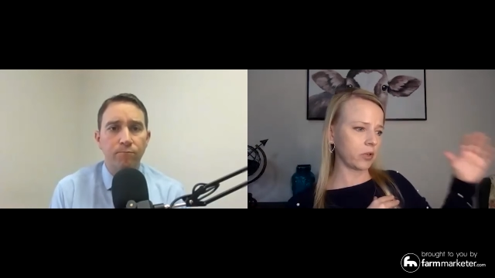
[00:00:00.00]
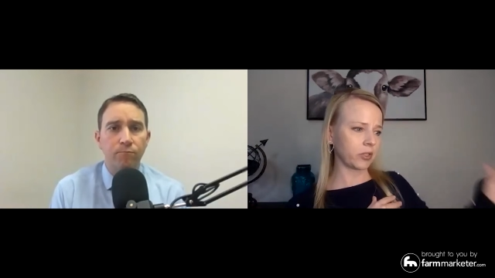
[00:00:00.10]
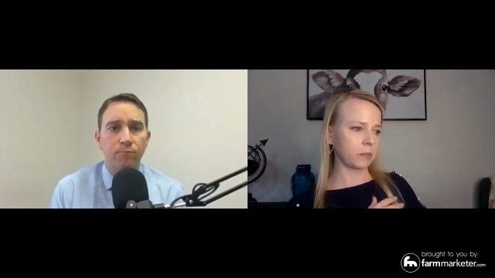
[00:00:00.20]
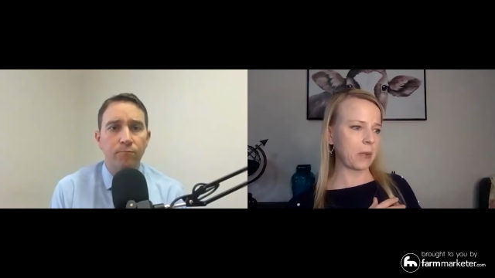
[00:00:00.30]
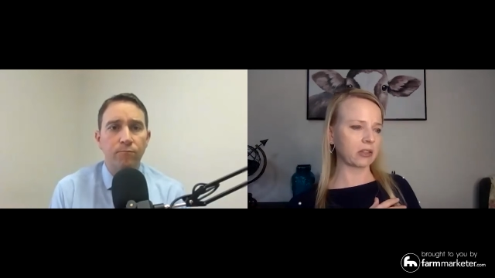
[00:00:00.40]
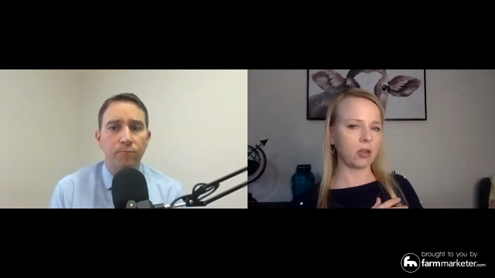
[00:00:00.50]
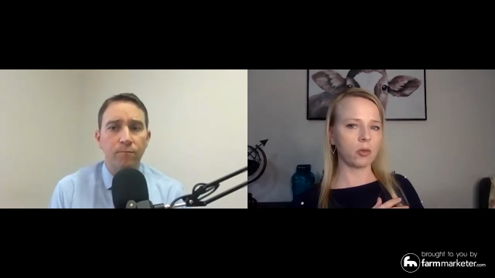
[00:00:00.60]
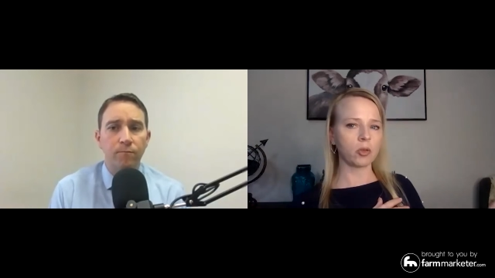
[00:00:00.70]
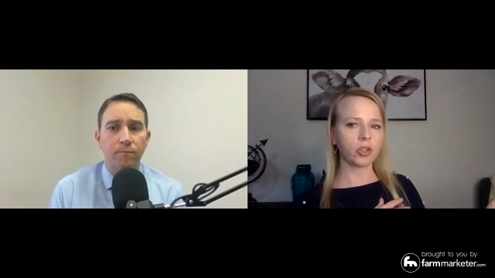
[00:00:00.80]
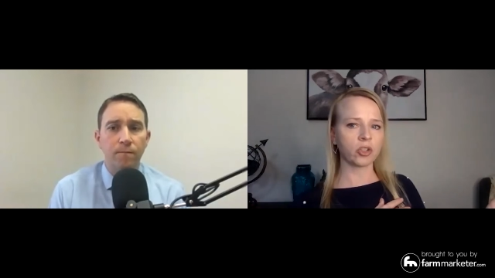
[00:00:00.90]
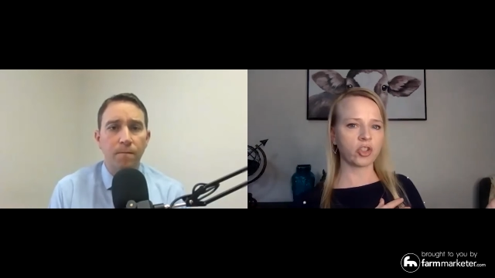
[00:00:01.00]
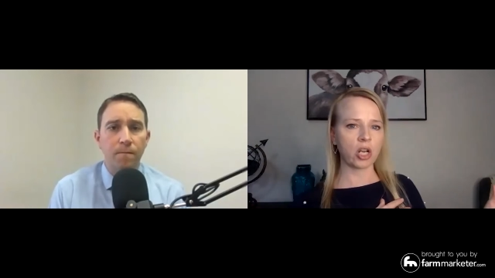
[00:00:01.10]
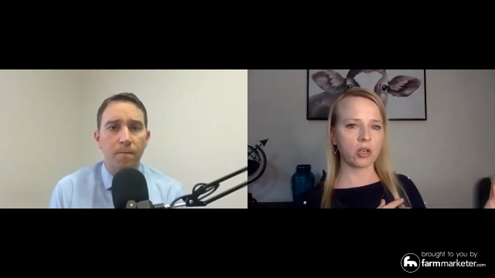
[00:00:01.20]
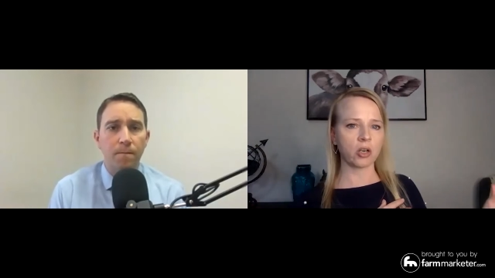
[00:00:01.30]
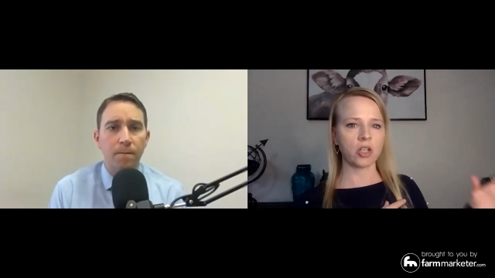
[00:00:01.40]
Speaker 1: respect the older
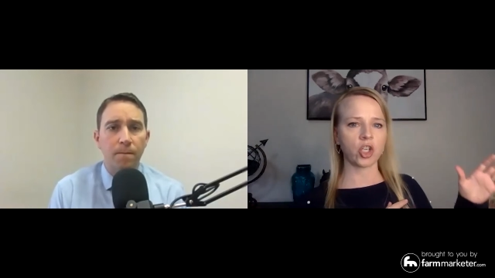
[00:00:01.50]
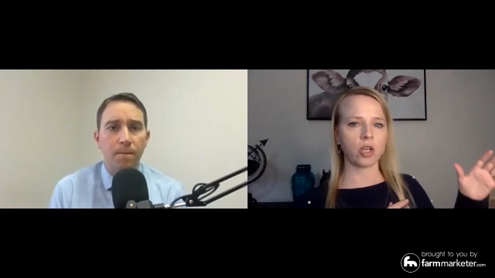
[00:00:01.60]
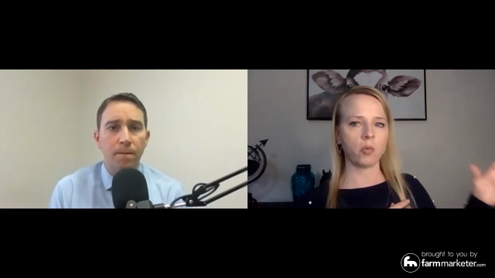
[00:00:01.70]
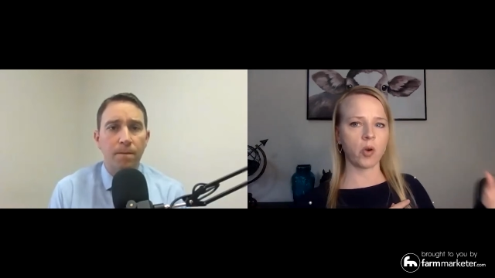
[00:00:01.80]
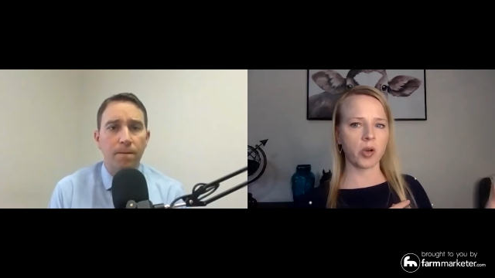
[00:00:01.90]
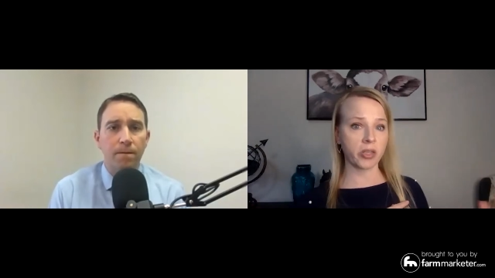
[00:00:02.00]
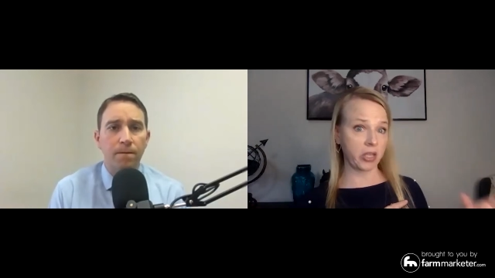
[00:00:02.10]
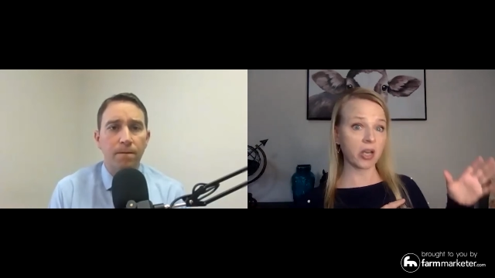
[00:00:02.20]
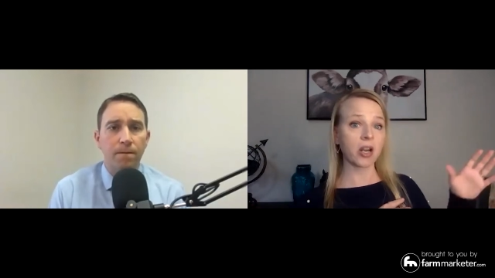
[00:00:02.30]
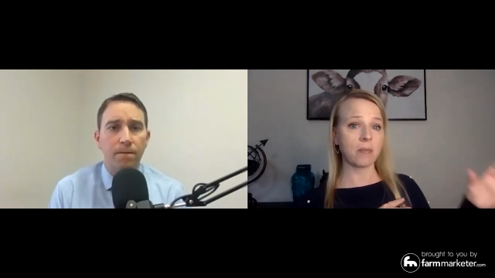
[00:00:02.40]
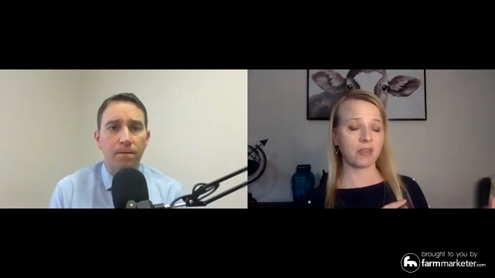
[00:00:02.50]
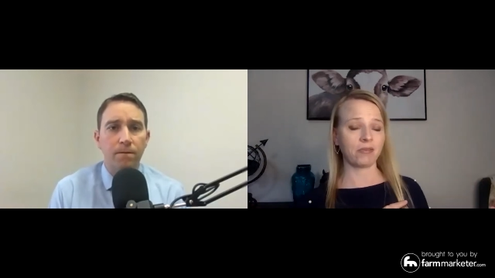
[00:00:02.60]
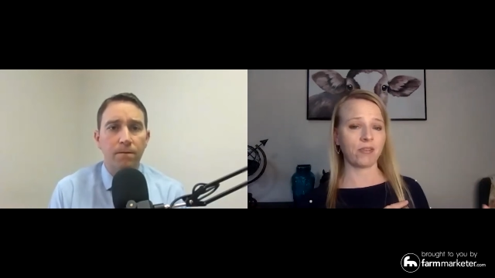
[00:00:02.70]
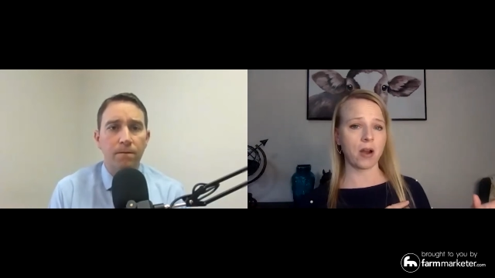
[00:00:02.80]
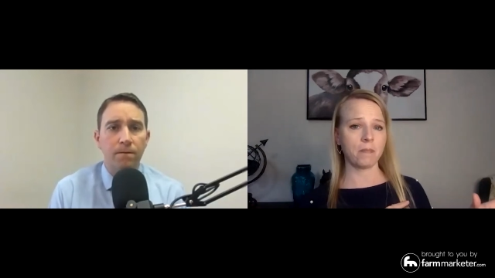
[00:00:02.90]
generation, where they're coming
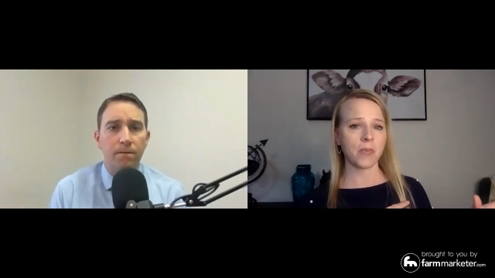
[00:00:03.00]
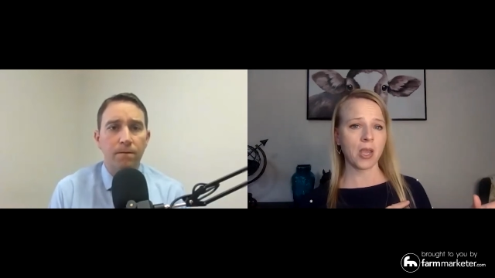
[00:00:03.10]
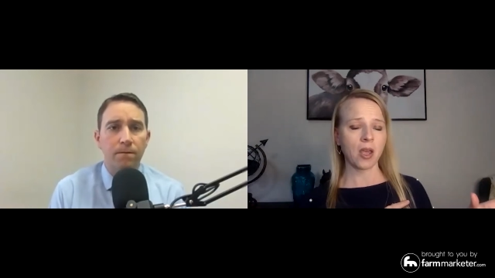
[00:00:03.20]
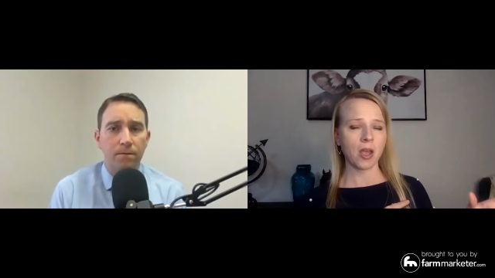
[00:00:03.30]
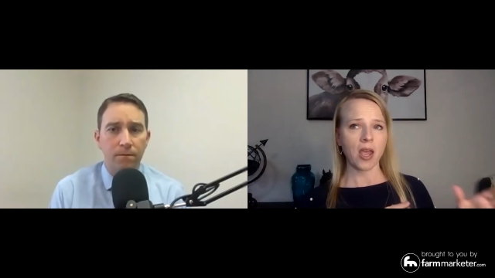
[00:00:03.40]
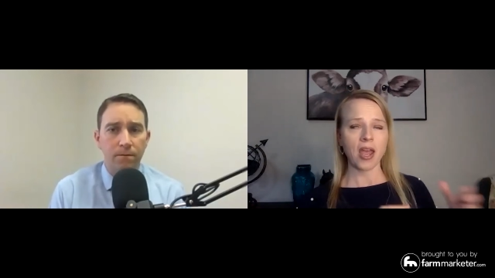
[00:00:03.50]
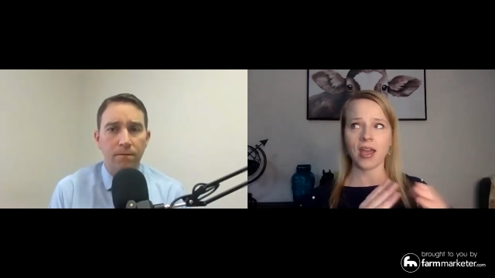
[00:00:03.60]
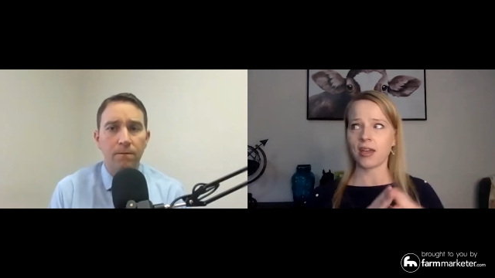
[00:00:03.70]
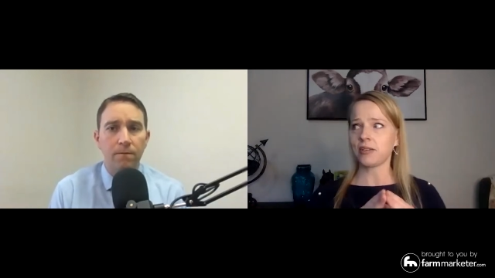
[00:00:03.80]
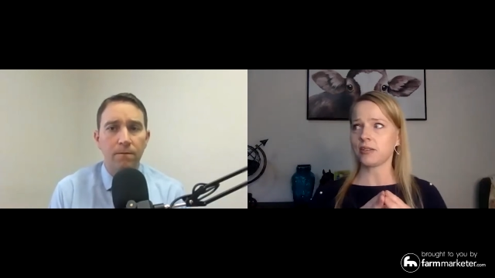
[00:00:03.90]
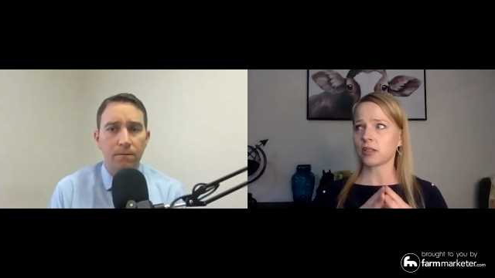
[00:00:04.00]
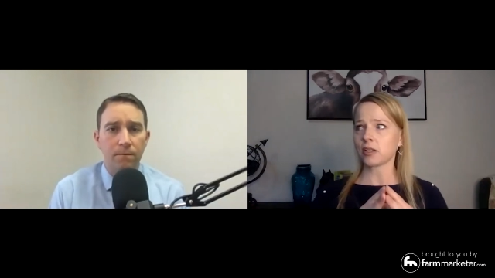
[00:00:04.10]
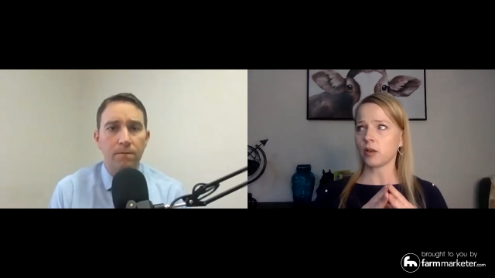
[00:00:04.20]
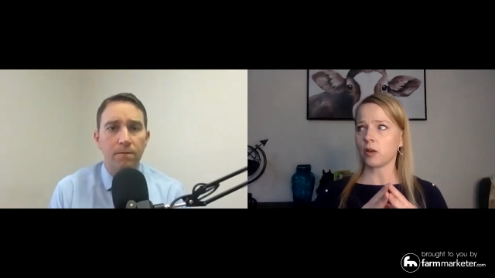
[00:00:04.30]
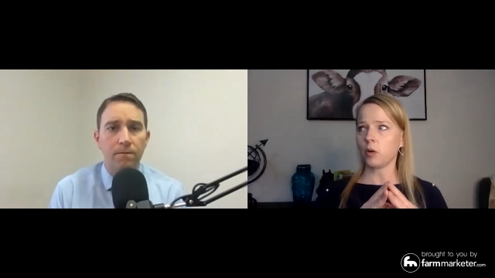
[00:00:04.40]
from. And
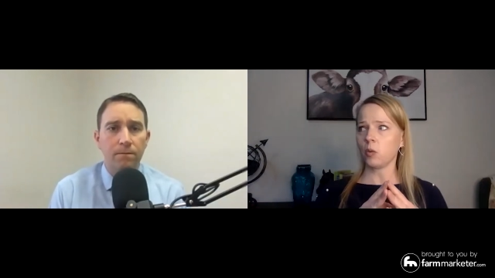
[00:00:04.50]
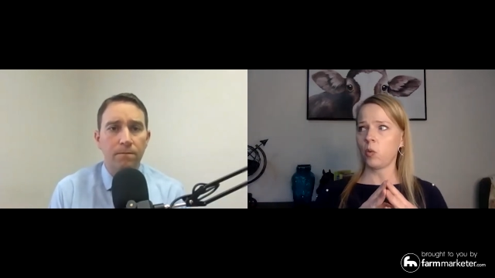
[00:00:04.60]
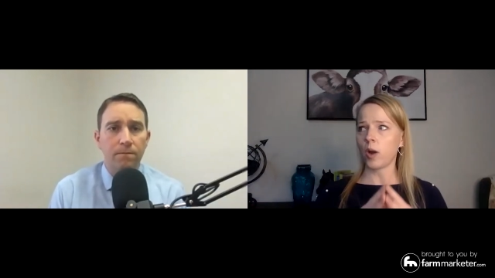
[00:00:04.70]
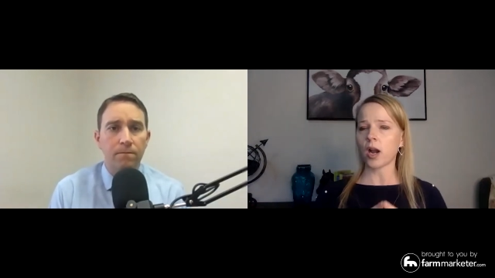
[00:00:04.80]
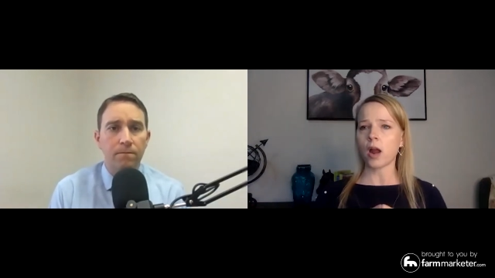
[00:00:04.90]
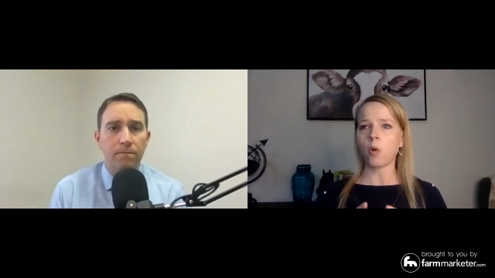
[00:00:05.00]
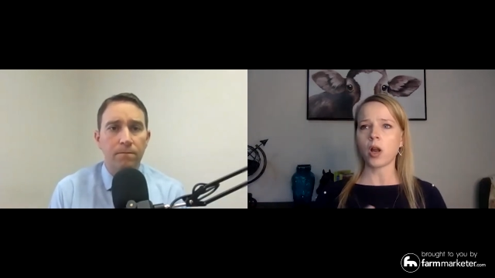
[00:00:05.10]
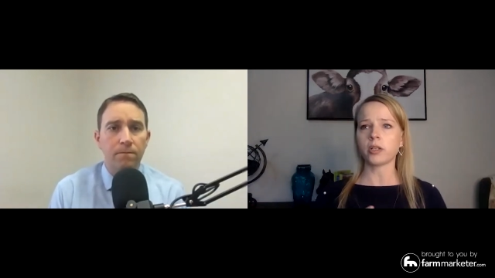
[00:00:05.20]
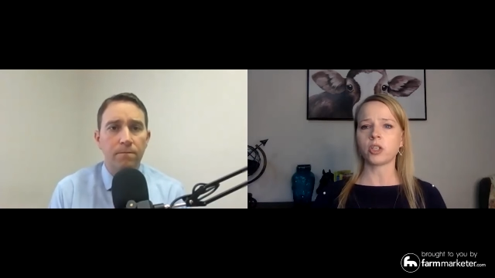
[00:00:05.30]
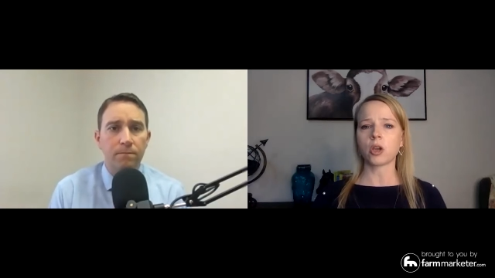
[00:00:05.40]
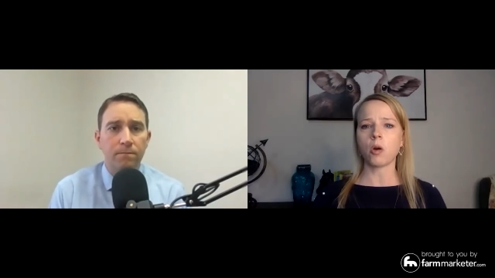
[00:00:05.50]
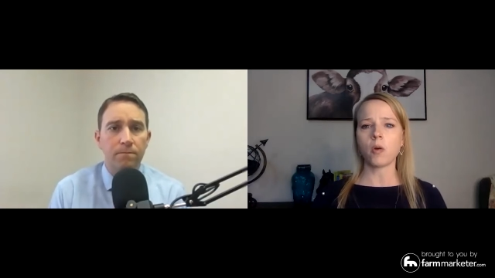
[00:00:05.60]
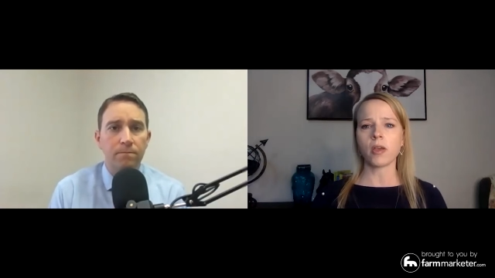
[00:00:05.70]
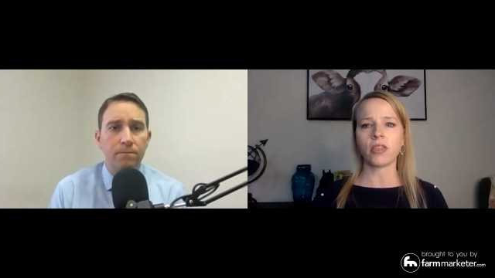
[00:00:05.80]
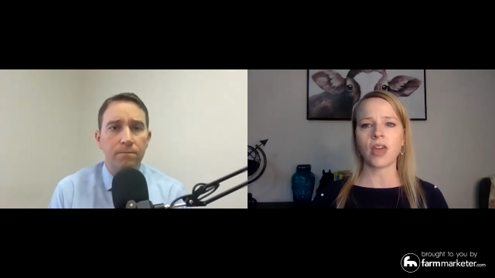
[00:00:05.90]
where I wanted to go with